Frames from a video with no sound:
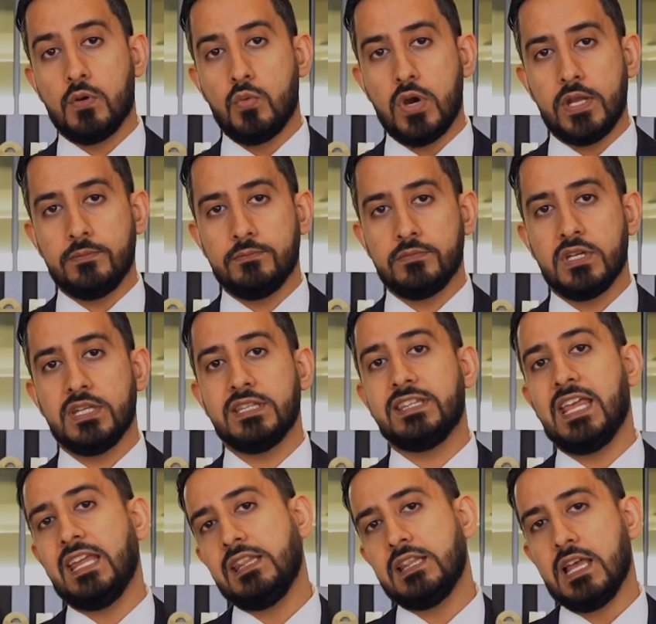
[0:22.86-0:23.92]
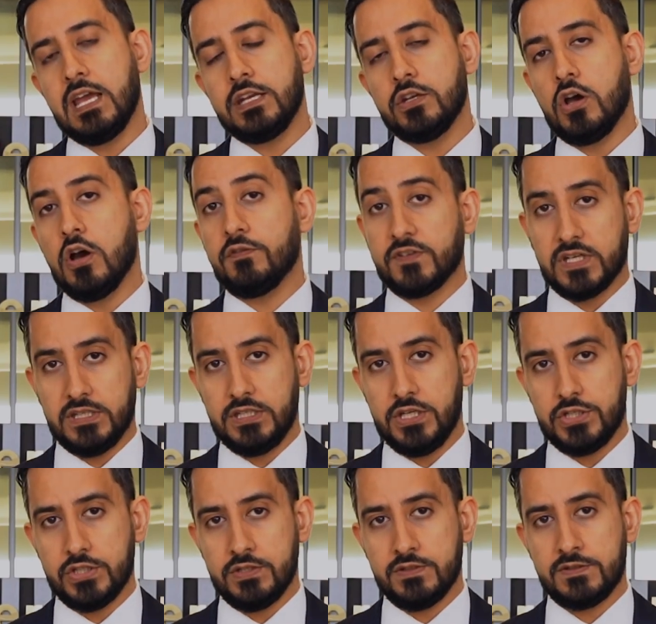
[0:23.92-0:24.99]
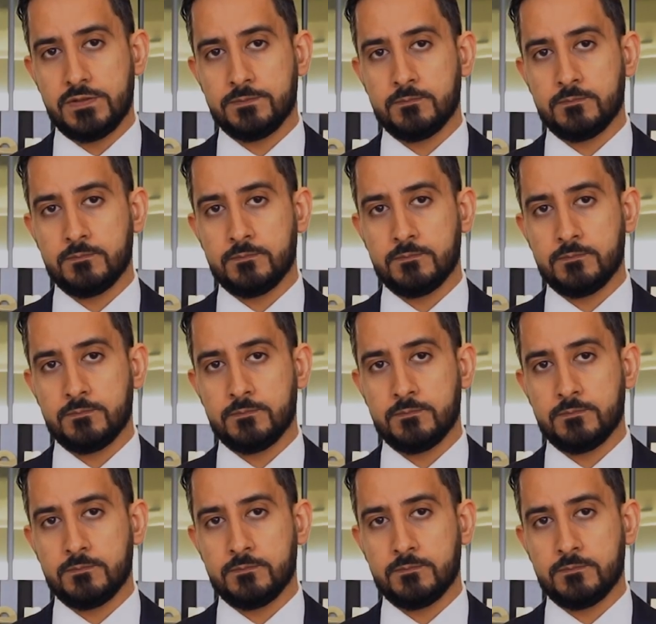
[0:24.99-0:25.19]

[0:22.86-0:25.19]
1. Deadline of conditions.